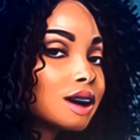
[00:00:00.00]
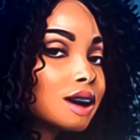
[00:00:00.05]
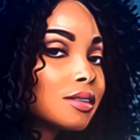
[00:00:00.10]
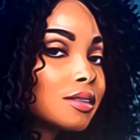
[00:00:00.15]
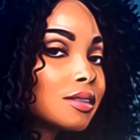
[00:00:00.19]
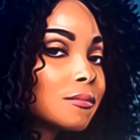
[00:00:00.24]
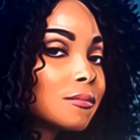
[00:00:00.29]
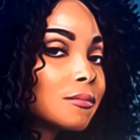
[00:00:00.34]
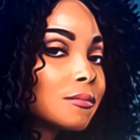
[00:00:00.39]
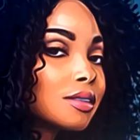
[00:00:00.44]

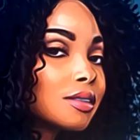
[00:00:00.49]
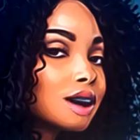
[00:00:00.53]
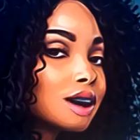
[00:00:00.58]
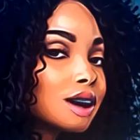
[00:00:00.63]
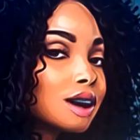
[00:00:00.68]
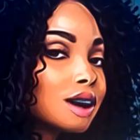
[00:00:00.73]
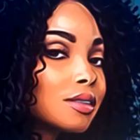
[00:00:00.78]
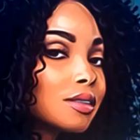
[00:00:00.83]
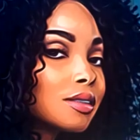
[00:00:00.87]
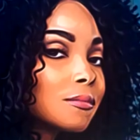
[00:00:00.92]
But this
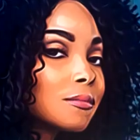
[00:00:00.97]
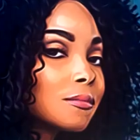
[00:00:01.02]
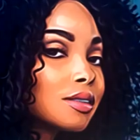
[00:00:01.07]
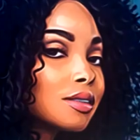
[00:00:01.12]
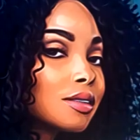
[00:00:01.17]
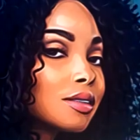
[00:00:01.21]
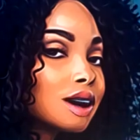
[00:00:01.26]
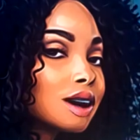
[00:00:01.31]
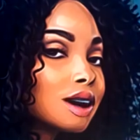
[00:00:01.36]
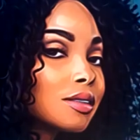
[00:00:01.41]
needs to be
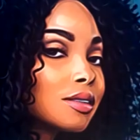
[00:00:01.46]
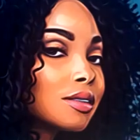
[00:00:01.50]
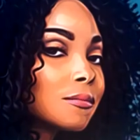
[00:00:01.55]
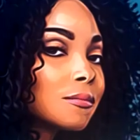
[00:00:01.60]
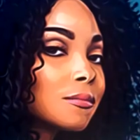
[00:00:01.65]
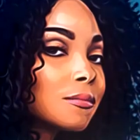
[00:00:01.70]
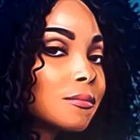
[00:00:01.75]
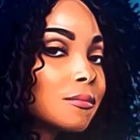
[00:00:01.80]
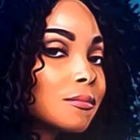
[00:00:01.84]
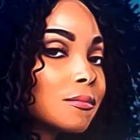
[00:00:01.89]
over
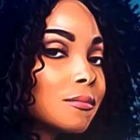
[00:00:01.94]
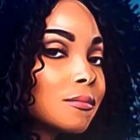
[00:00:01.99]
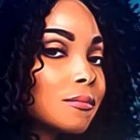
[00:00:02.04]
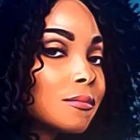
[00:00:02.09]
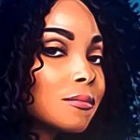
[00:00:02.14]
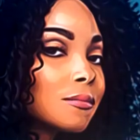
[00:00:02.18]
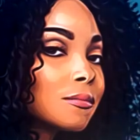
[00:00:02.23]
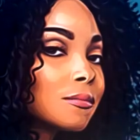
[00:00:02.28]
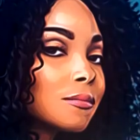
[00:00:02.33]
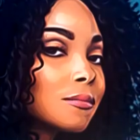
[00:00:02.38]

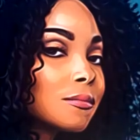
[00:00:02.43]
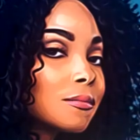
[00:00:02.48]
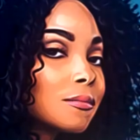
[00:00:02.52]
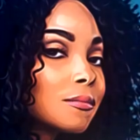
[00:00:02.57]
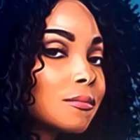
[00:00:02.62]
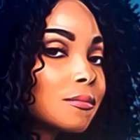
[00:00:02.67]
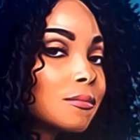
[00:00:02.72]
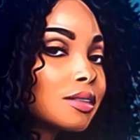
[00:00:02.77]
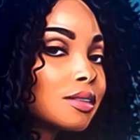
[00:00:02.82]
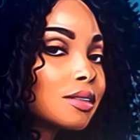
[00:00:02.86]
ASAP
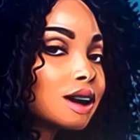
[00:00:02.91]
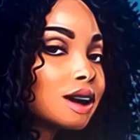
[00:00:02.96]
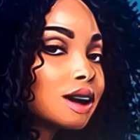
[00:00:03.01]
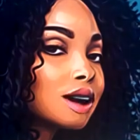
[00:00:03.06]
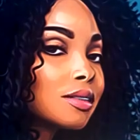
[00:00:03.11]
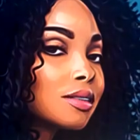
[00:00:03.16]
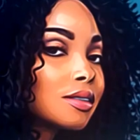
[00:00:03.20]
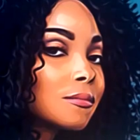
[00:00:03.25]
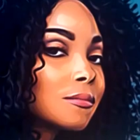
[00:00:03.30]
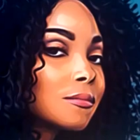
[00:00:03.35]
because this
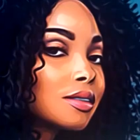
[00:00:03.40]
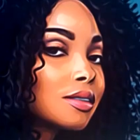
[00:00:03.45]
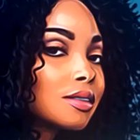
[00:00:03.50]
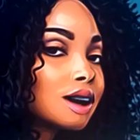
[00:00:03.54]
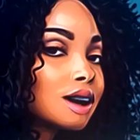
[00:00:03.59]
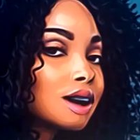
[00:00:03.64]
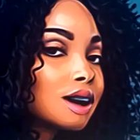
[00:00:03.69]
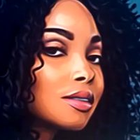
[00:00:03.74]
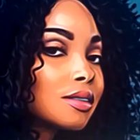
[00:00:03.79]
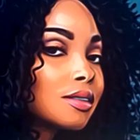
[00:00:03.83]
could
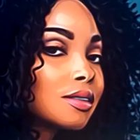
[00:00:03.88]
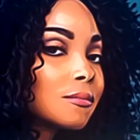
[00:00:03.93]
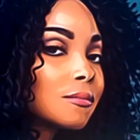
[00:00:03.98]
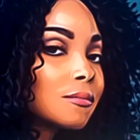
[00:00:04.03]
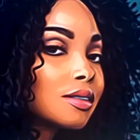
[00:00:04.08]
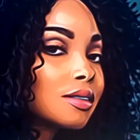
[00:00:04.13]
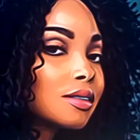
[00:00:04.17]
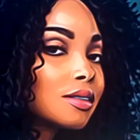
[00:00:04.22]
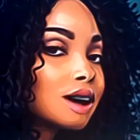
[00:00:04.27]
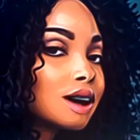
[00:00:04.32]
easily
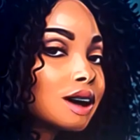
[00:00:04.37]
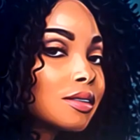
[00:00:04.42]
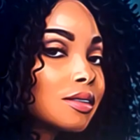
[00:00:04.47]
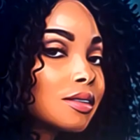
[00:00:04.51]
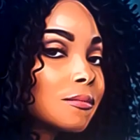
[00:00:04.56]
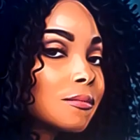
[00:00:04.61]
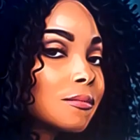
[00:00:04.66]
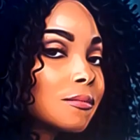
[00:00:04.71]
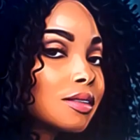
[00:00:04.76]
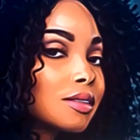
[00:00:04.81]
turn into
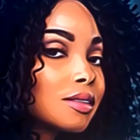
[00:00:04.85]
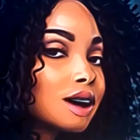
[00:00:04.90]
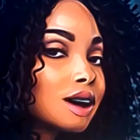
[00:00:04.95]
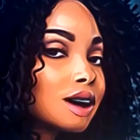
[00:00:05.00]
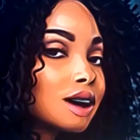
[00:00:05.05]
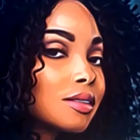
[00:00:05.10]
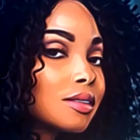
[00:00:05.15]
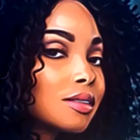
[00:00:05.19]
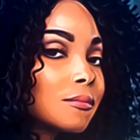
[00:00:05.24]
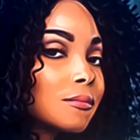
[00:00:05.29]

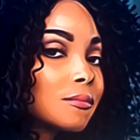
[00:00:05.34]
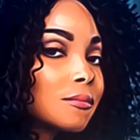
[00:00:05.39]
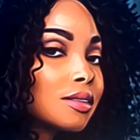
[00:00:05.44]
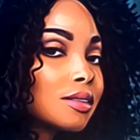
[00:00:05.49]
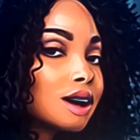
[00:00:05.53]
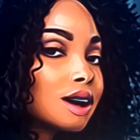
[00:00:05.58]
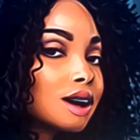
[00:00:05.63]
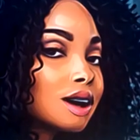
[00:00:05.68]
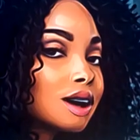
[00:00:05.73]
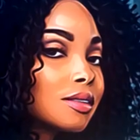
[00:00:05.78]
emotional and
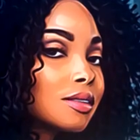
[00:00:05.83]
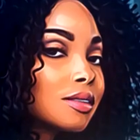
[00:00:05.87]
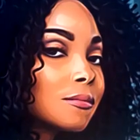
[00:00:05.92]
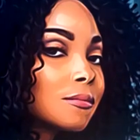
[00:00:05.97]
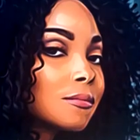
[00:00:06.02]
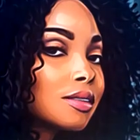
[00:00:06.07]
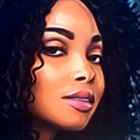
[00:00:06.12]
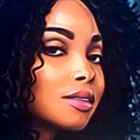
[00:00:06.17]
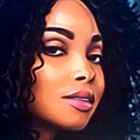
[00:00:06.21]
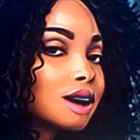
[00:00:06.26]
psychological
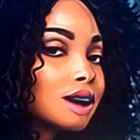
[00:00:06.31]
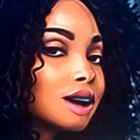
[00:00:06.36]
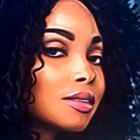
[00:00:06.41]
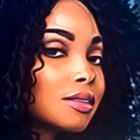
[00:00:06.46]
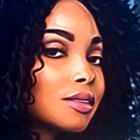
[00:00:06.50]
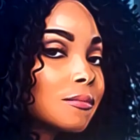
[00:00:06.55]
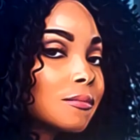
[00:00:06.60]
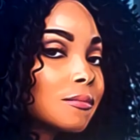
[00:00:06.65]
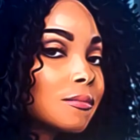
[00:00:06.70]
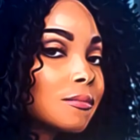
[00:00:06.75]

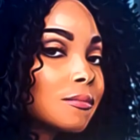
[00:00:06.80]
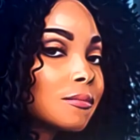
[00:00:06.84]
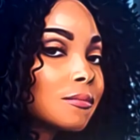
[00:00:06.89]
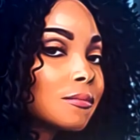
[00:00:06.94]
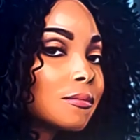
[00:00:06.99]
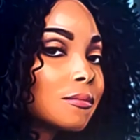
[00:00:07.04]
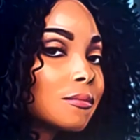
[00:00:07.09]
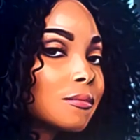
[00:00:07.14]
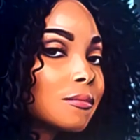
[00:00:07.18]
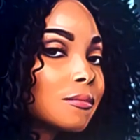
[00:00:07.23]
abuse.
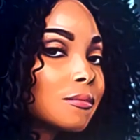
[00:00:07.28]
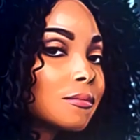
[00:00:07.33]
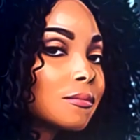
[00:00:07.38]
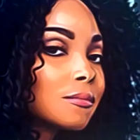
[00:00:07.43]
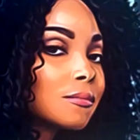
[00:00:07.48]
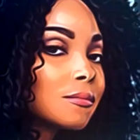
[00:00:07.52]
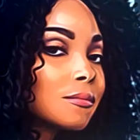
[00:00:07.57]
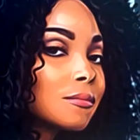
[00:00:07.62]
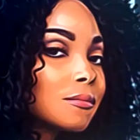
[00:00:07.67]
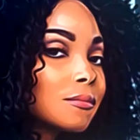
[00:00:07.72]
She's using
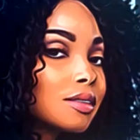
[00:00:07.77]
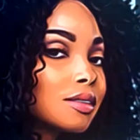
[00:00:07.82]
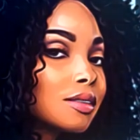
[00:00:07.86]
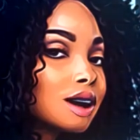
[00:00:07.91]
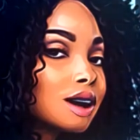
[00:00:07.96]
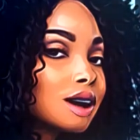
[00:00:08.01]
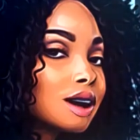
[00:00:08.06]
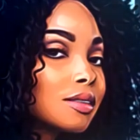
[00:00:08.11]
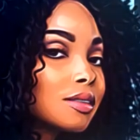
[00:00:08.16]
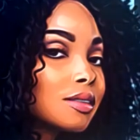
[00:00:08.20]
loaded
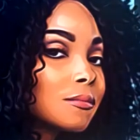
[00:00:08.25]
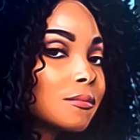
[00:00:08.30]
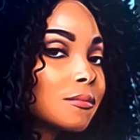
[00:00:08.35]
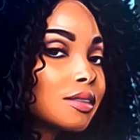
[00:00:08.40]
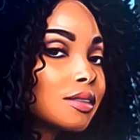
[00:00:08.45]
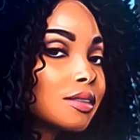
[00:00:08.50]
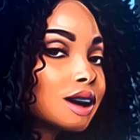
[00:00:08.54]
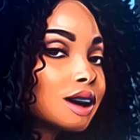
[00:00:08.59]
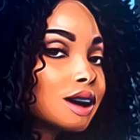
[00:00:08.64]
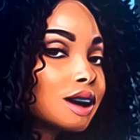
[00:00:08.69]
words
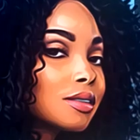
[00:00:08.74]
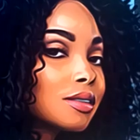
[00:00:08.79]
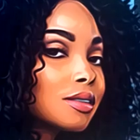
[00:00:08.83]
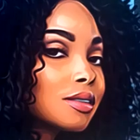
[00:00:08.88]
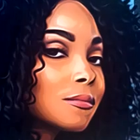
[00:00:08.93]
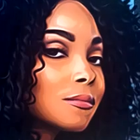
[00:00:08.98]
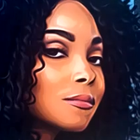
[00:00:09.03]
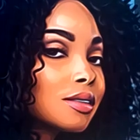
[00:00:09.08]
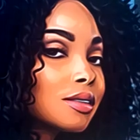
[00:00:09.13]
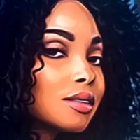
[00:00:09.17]
like
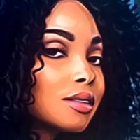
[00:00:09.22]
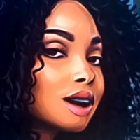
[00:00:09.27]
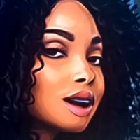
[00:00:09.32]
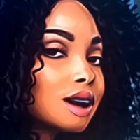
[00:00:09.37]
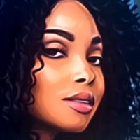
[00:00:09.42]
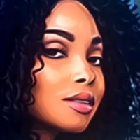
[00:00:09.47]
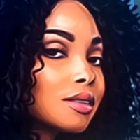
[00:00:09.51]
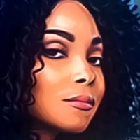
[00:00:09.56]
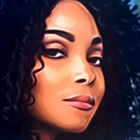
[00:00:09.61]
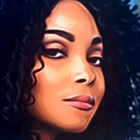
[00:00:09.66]
betrayal.